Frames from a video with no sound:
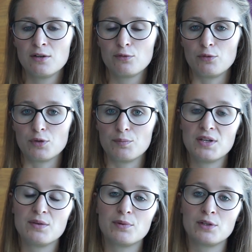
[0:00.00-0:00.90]
for
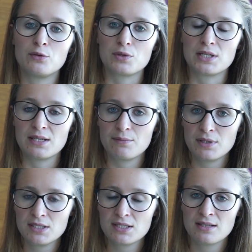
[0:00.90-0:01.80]
people or
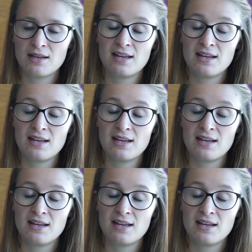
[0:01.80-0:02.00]
animals,